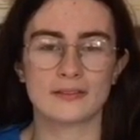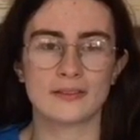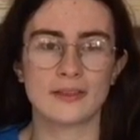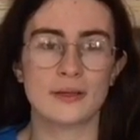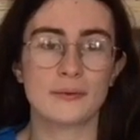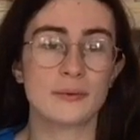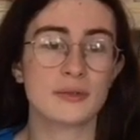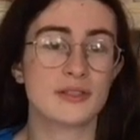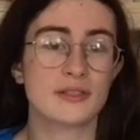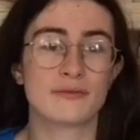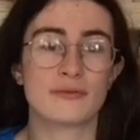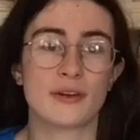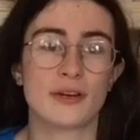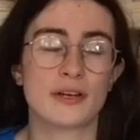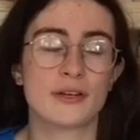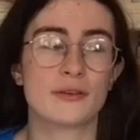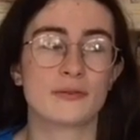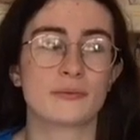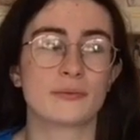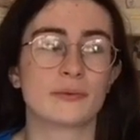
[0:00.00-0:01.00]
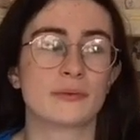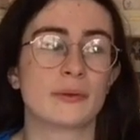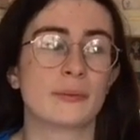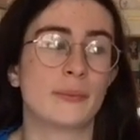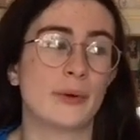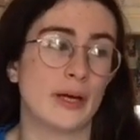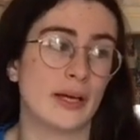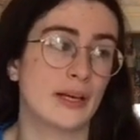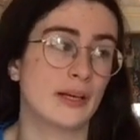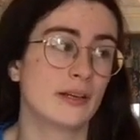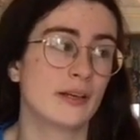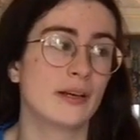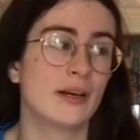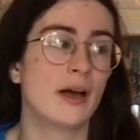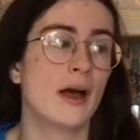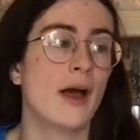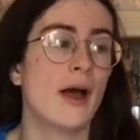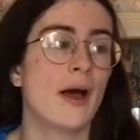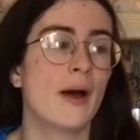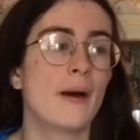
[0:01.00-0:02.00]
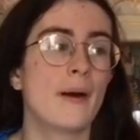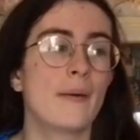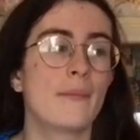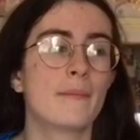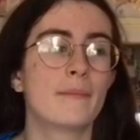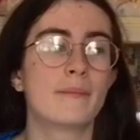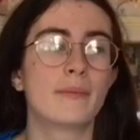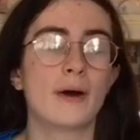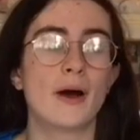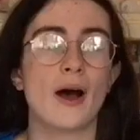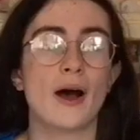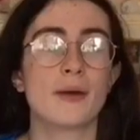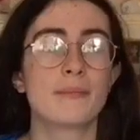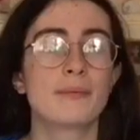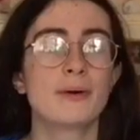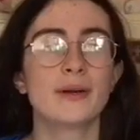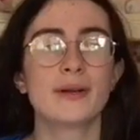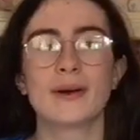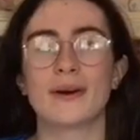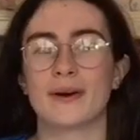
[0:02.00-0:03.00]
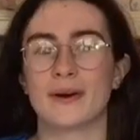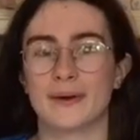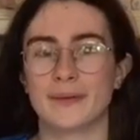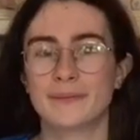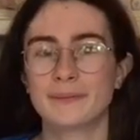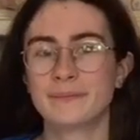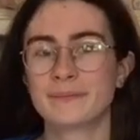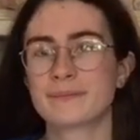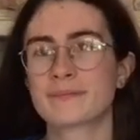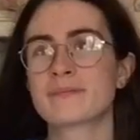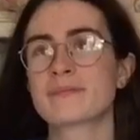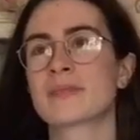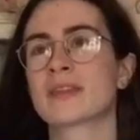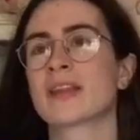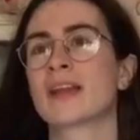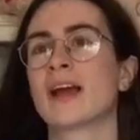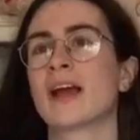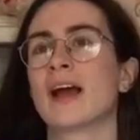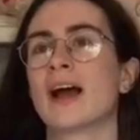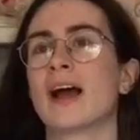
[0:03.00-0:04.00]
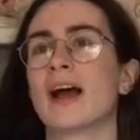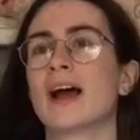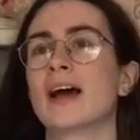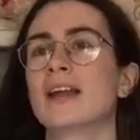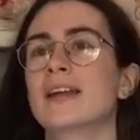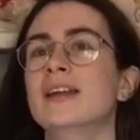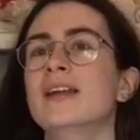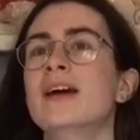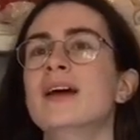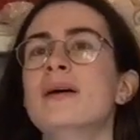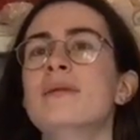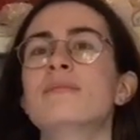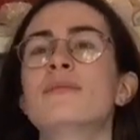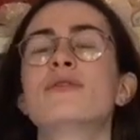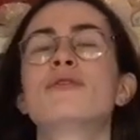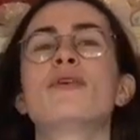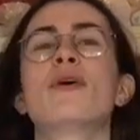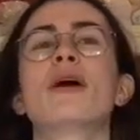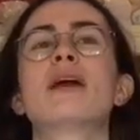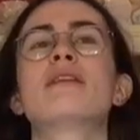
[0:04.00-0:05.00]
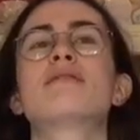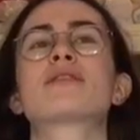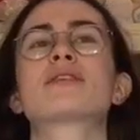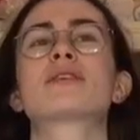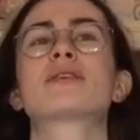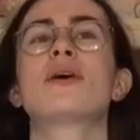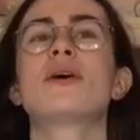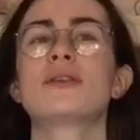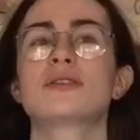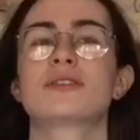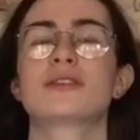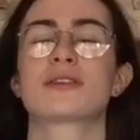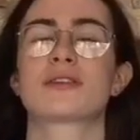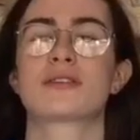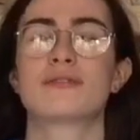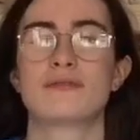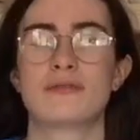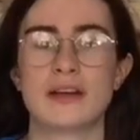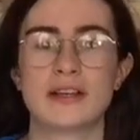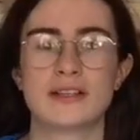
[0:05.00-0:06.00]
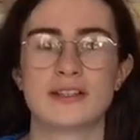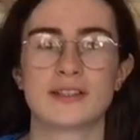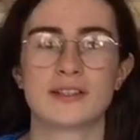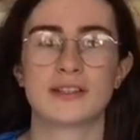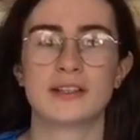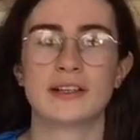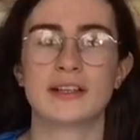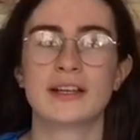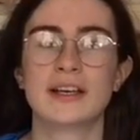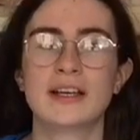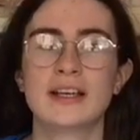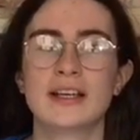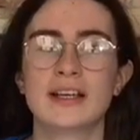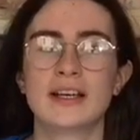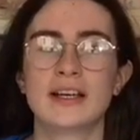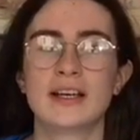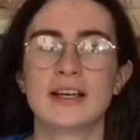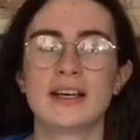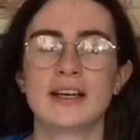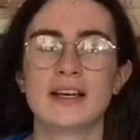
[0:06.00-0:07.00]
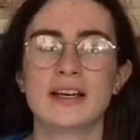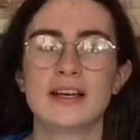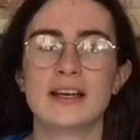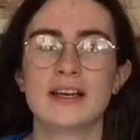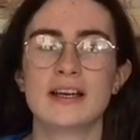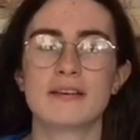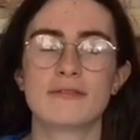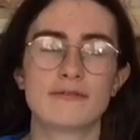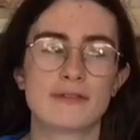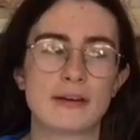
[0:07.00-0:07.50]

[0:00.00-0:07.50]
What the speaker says: it wasn't a very good wig, but I put it on, and before I even got to the convention, it